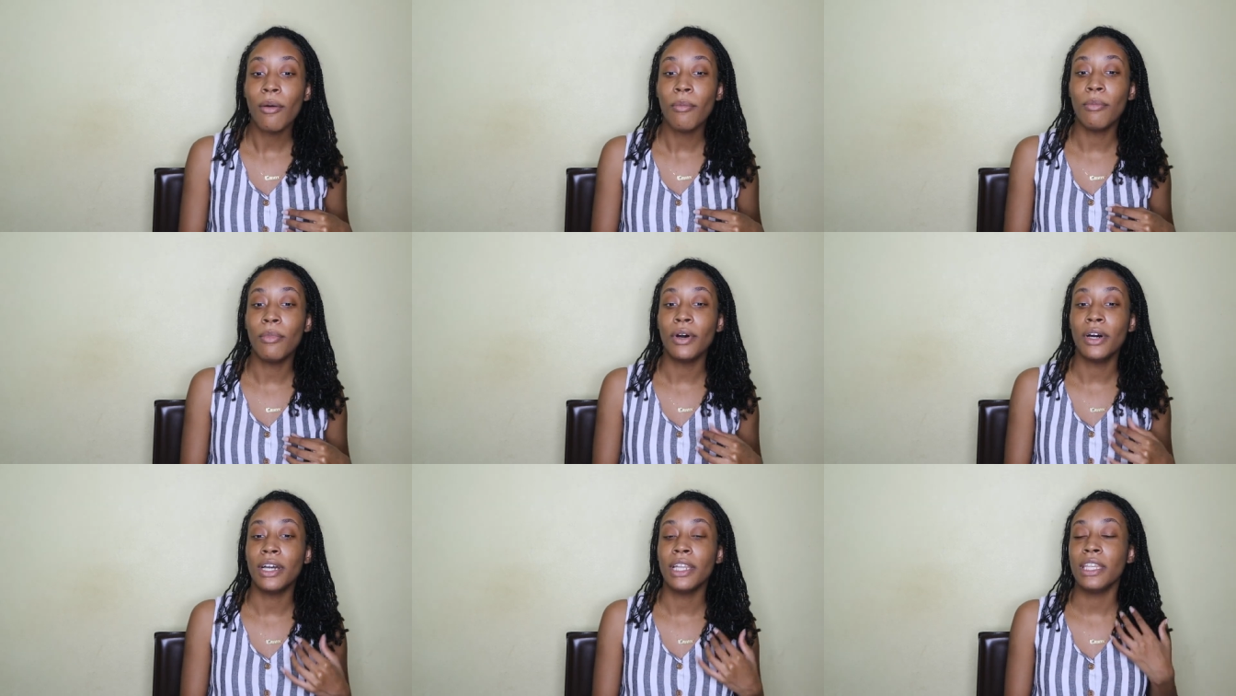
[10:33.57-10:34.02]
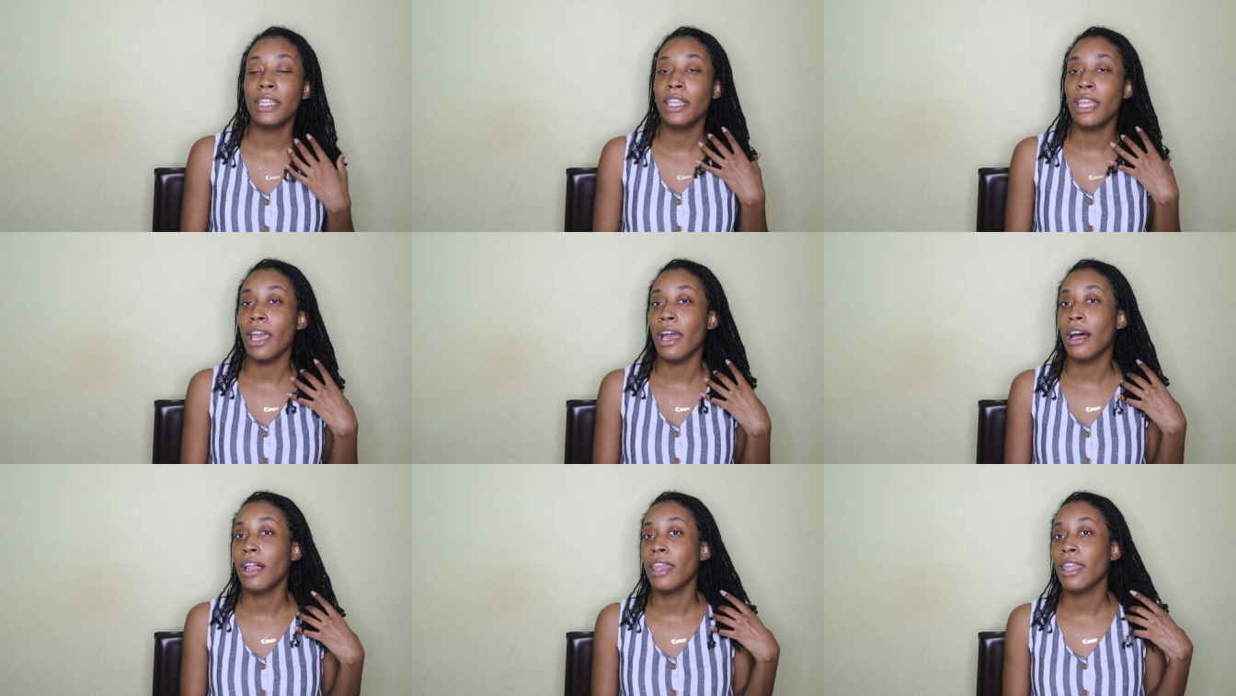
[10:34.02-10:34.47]
But
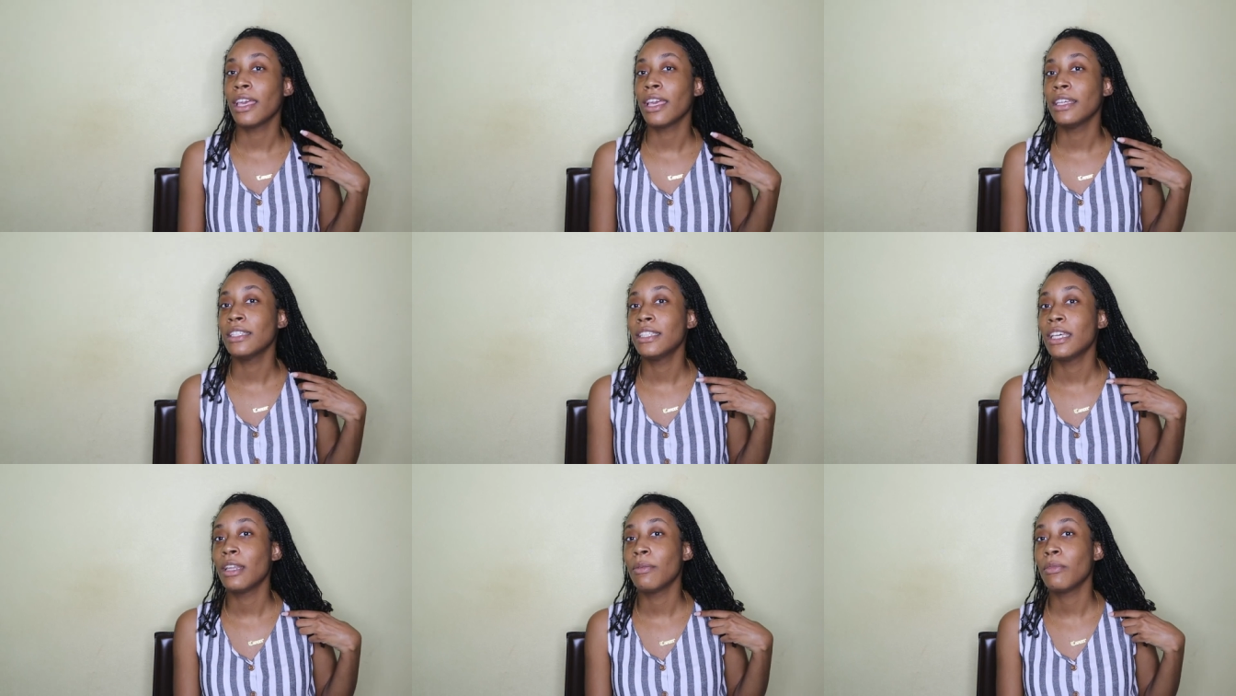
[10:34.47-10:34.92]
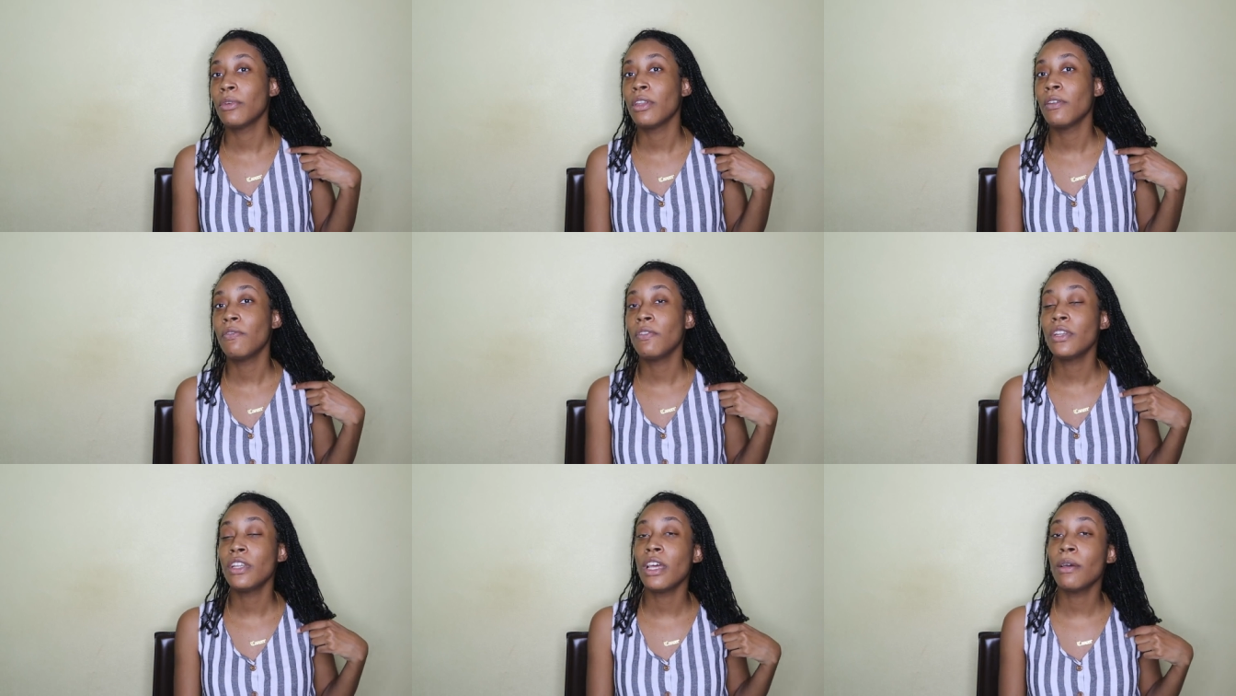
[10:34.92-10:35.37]
yeah, like I said, I'm
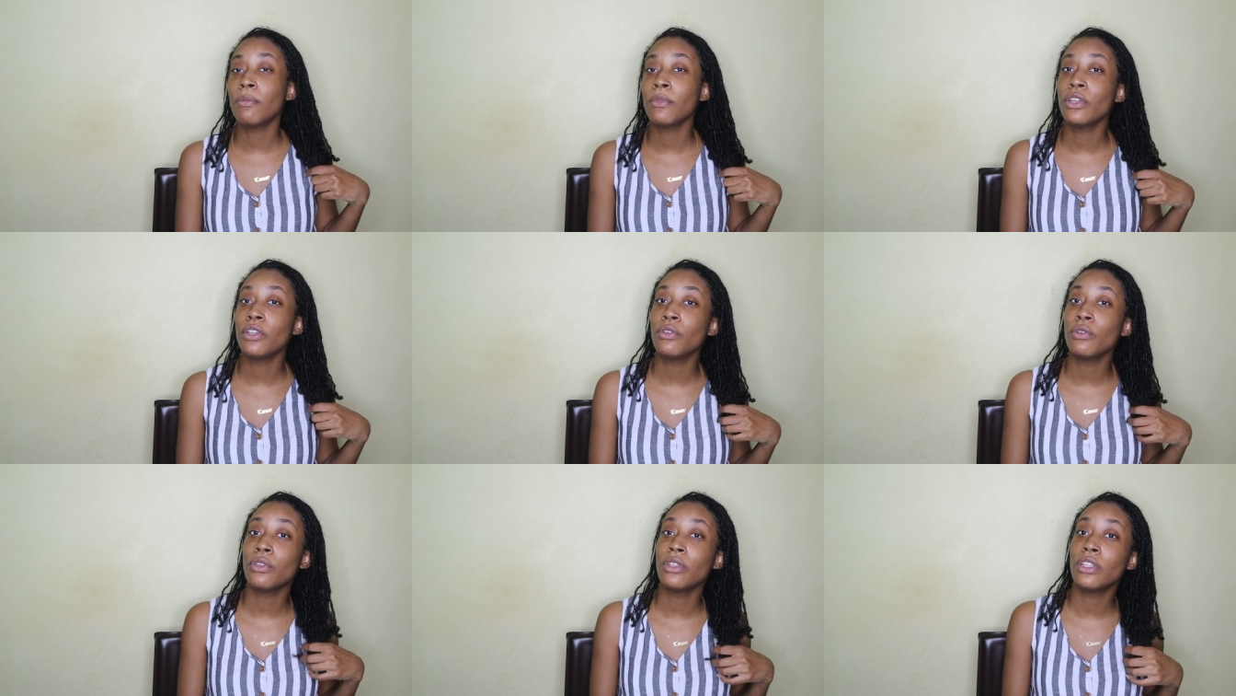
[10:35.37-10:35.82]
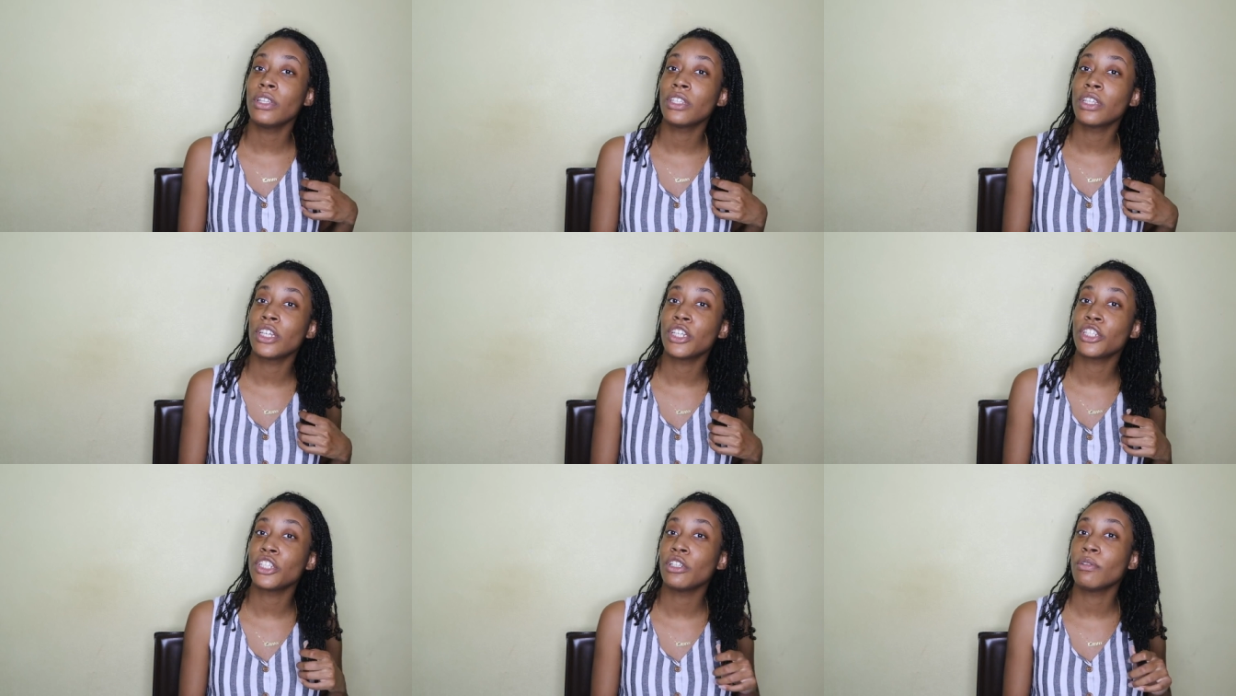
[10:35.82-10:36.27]
gonna I'm gonna do the
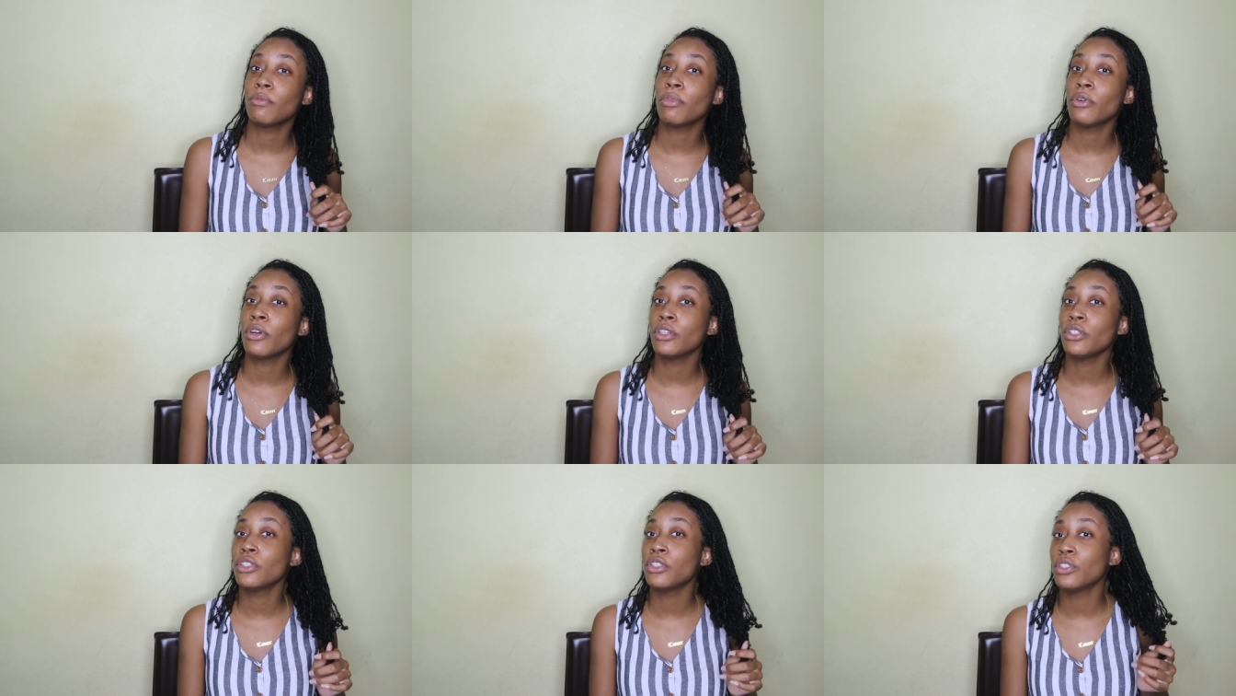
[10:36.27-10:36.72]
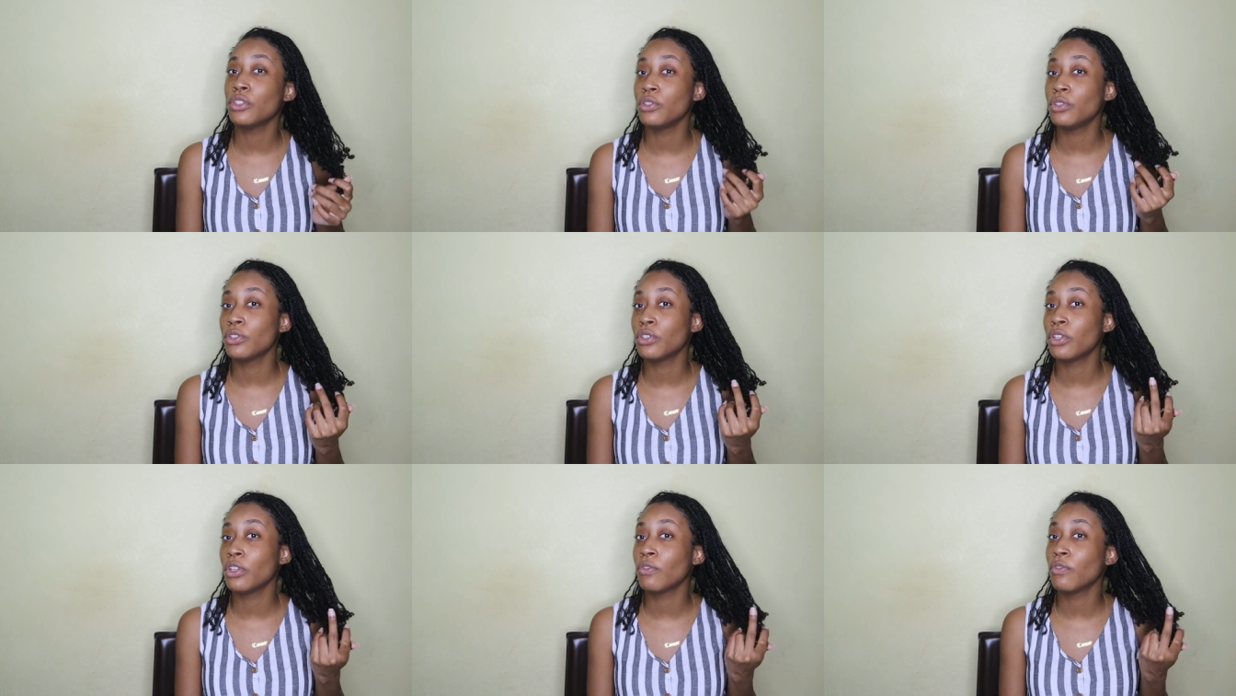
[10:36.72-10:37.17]
discussion in part
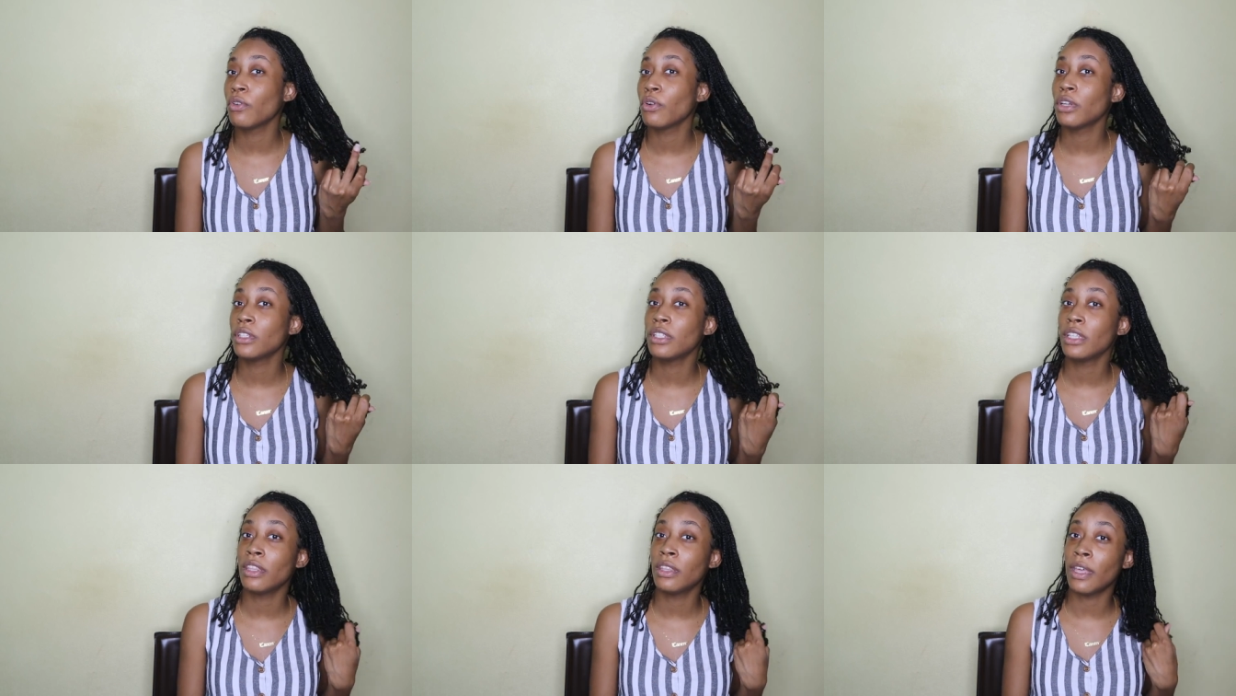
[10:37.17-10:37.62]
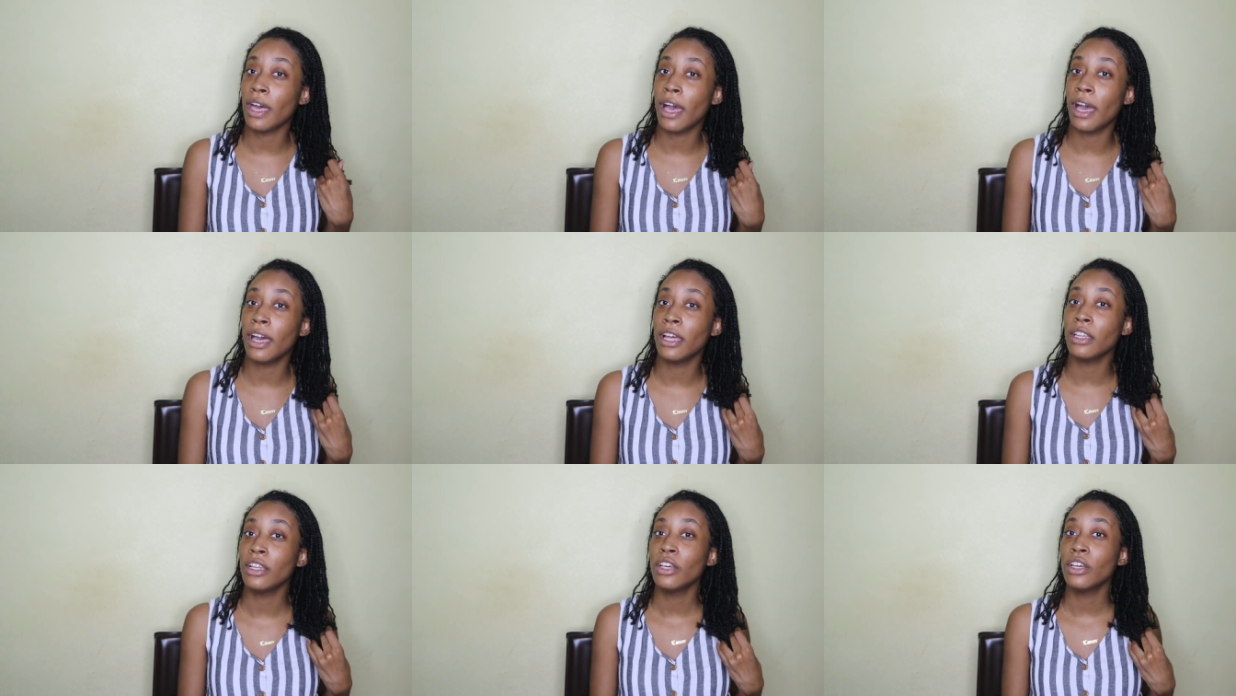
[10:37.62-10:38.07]
two, so look forward to
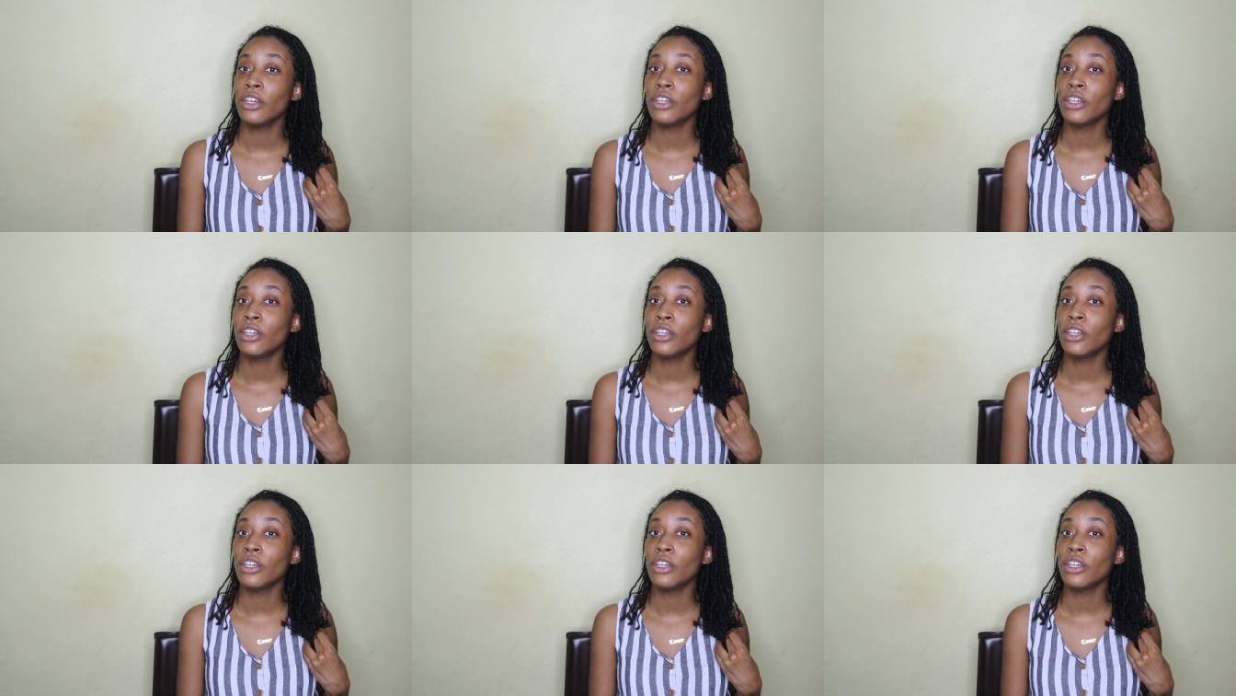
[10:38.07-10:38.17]
that.